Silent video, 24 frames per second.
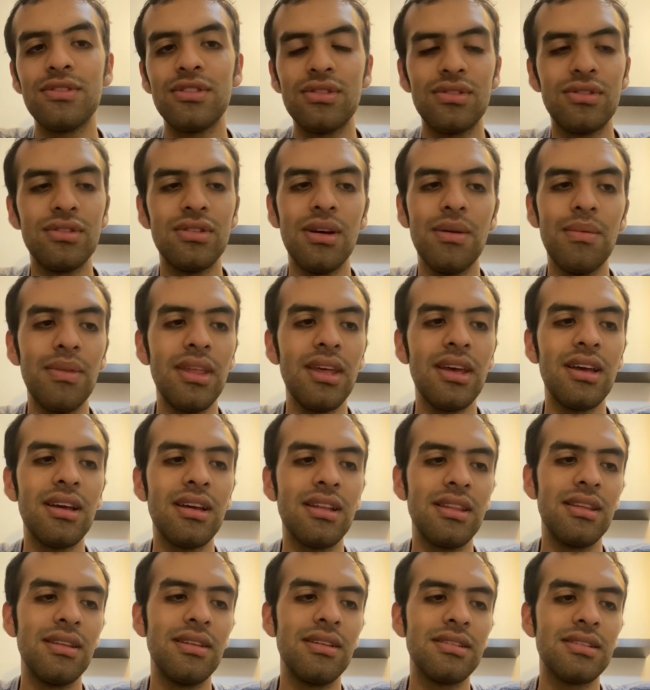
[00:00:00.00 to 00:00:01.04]
top deck
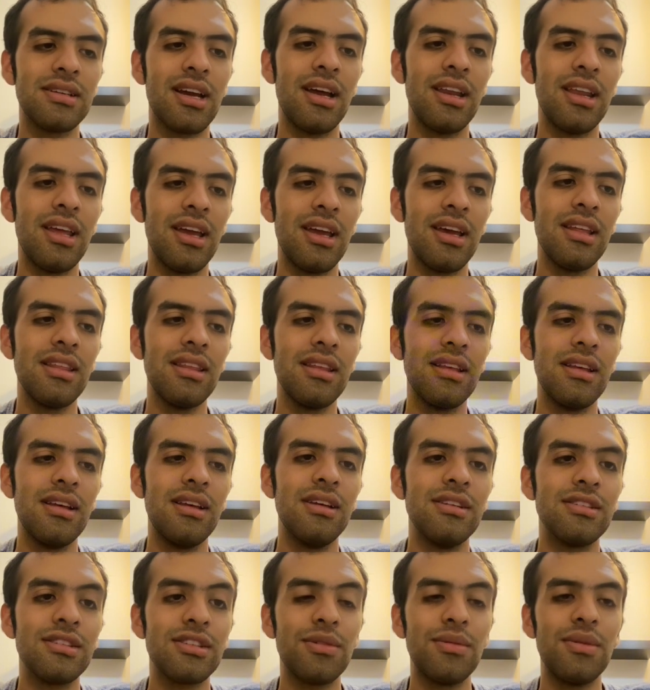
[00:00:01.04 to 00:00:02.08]
and the Scarring Hand.
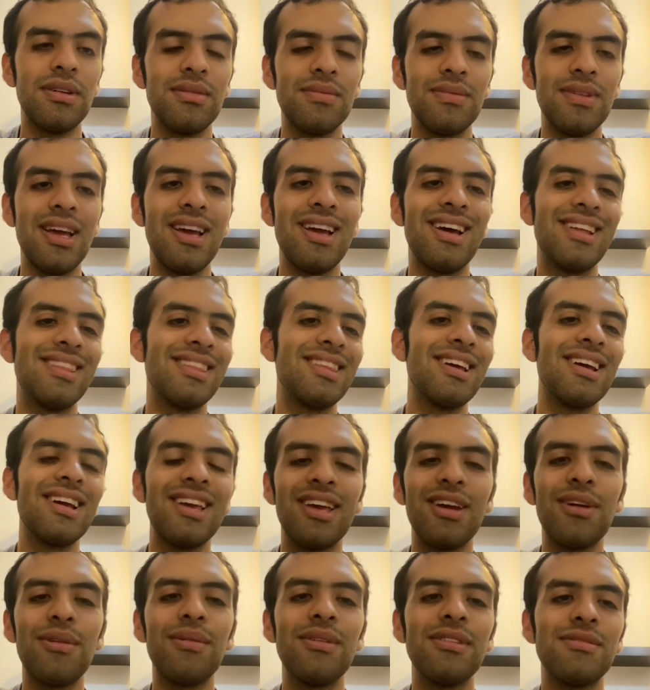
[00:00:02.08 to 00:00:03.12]
Sorry, and then
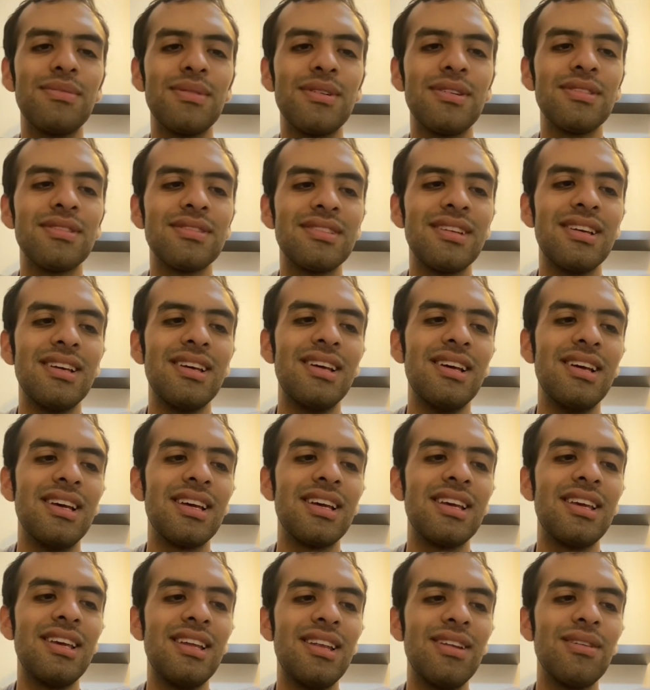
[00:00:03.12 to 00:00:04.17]
he quits because
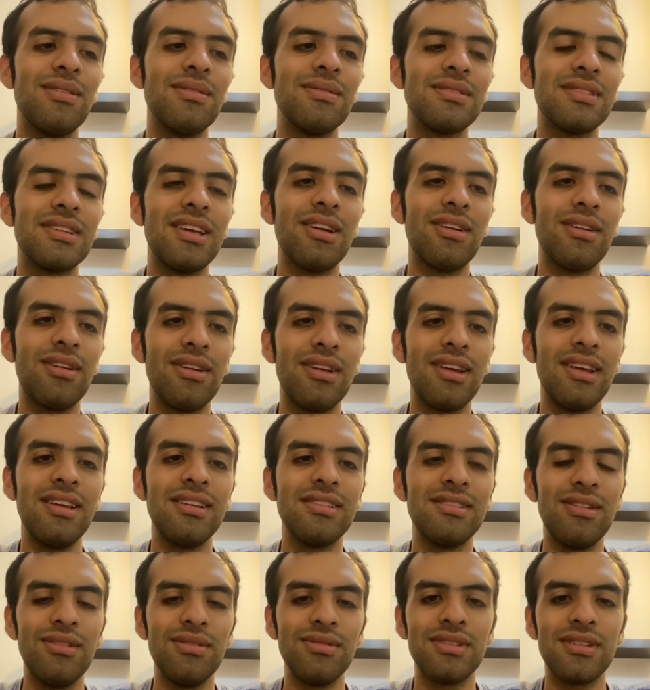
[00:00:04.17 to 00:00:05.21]
he knows
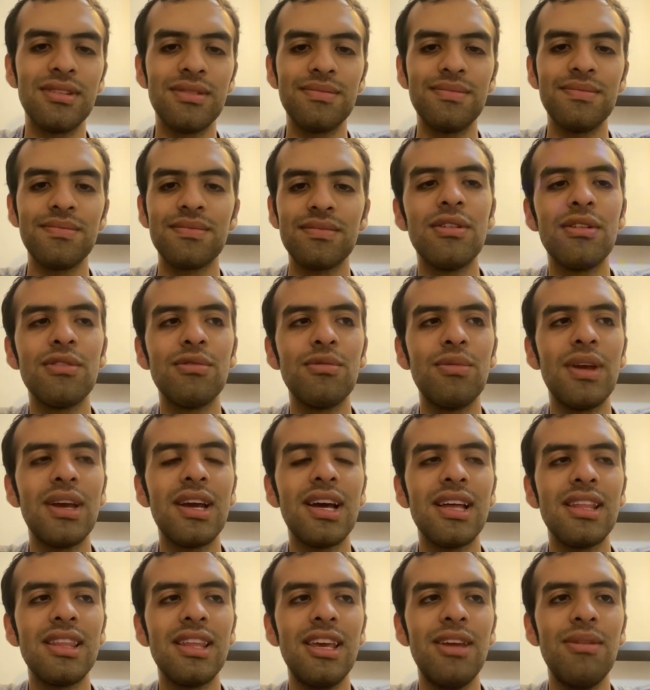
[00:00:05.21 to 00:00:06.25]
he's losing, because we
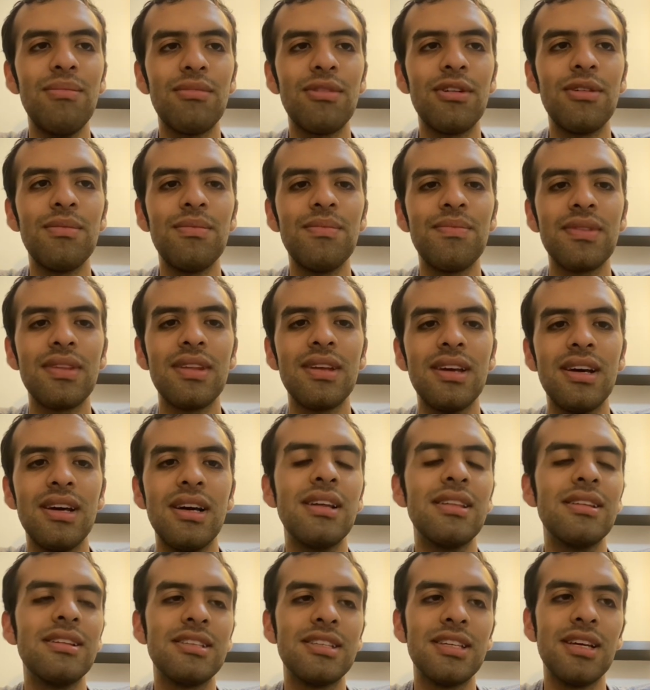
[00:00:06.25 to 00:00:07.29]
got the Inferm
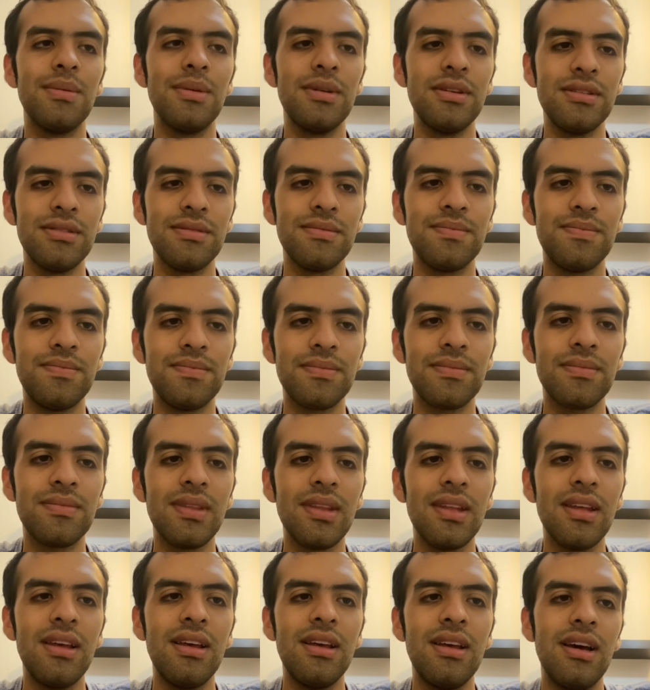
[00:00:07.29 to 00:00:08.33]
and the Savage,
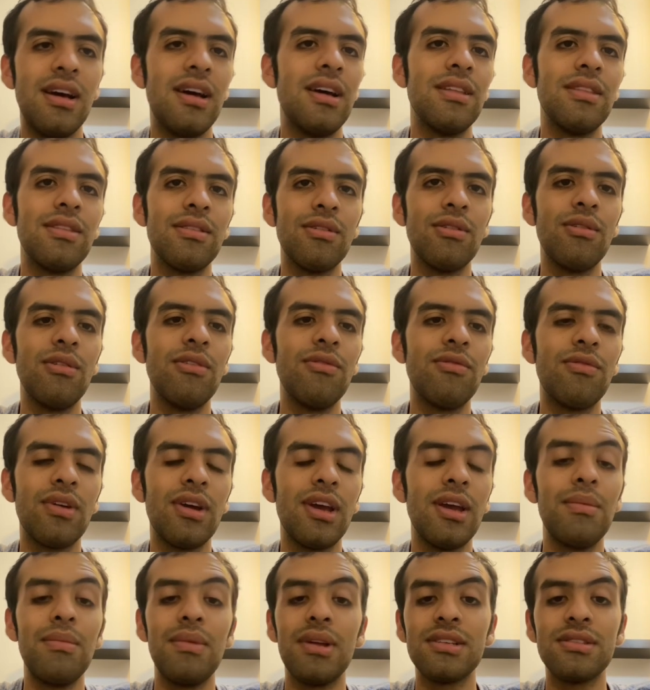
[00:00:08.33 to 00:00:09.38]
and going for
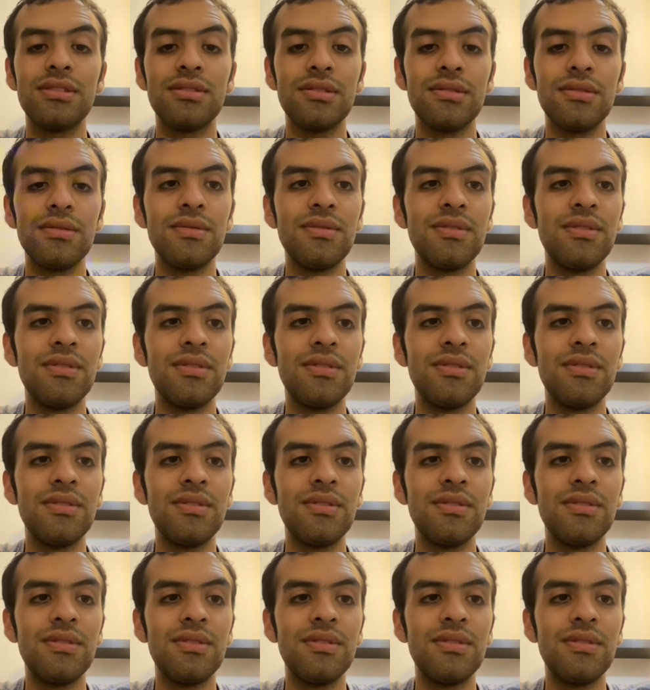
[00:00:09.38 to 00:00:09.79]
game next turn.